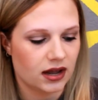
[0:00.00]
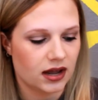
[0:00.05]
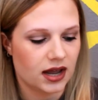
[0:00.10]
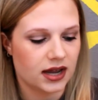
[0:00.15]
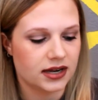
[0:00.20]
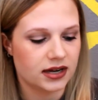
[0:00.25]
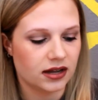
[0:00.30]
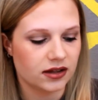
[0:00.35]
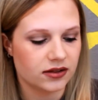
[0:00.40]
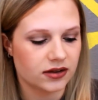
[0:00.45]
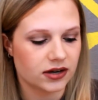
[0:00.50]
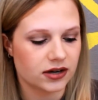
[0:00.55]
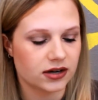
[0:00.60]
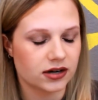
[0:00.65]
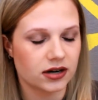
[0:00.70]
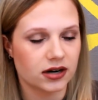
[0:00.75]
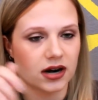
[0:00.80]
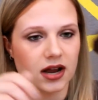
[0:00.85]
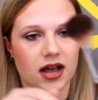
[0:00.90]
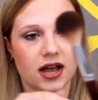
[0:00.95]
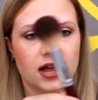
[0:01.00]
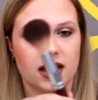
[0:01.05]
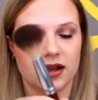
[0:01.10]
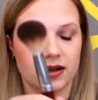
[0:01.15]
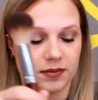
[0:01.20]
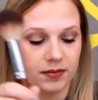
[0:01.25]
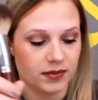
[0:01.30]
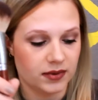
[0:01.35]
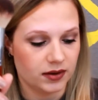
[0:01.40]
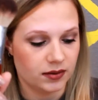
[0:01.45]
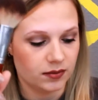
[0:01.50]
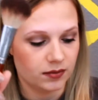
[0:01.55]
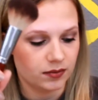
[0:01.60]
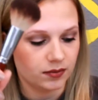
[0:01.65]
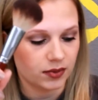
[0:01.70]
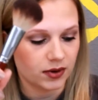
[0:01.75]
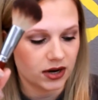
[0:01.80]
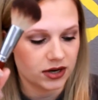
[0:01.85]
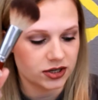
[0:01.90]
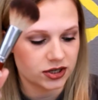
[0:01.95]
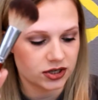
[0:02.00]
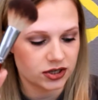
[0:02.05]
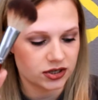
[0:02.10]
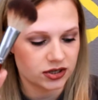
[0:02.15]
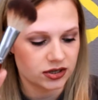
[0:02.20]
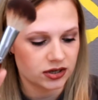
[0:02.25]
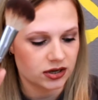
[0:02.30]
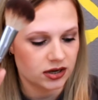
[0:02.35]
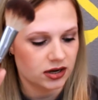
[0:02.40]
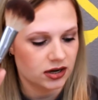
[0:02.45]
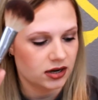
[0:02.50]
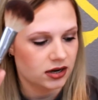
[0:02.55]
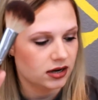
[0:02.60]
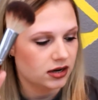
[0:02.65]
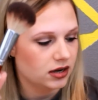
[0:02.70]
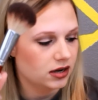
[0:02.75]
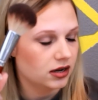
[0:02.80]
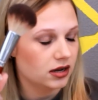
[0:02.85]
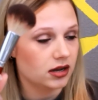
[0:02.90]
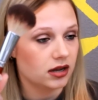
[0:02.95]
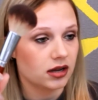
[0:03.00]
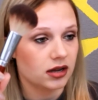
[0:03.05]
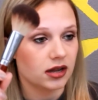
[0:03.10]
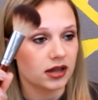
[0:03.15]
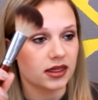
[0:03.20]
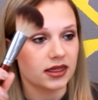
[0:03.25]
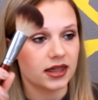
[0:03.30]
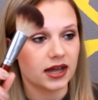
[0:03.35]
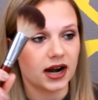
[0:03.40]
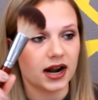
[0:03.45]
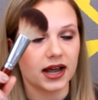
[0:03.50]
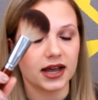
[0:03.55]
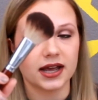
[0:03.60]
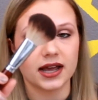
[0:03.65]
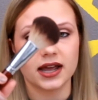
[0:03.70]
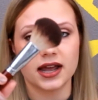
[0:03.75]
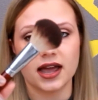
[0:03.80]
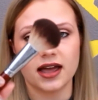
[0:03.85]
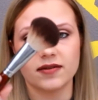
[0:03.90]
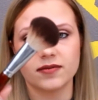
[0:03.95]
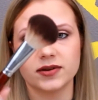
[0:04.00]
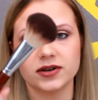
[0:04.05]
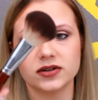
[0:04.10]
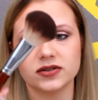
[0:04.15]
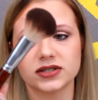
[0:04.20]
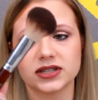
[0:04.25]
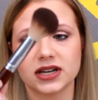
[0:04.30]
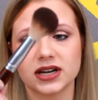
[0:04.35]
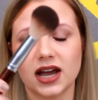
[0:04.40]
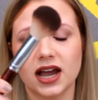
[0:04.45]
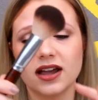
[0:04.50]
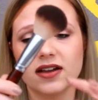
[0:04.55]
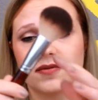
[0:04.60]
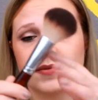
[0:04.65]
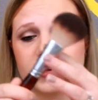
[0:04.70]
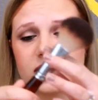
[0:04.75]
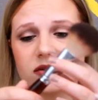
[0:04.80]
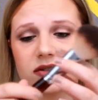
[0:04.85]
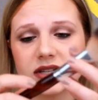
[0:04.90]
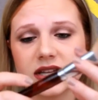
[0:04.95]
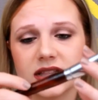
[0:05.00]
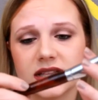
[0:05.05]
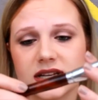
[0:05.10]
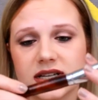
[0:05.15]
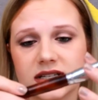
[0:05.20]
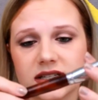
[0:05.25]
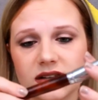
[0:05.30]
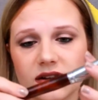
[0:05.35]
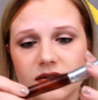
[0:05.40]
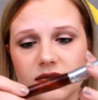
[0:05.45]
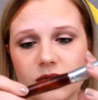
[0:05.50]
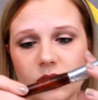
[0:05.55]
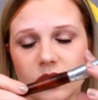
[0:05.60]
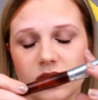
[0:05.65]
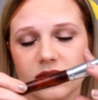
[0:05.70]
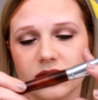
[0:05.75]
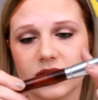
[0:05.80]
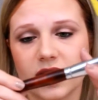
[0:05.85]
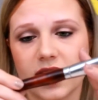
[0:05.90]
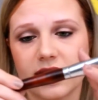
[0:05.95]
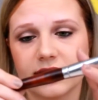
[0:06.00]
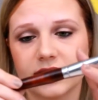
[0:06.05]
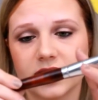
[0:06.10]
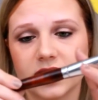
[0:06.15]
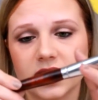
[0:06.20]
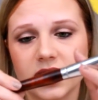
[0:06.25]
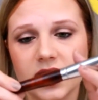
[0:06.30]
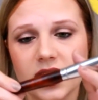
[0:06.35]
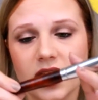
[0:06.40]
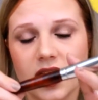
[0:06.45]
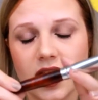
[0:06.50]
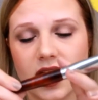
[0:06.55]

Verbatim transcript: Another um, brush that I have been using. I have been using this for forever.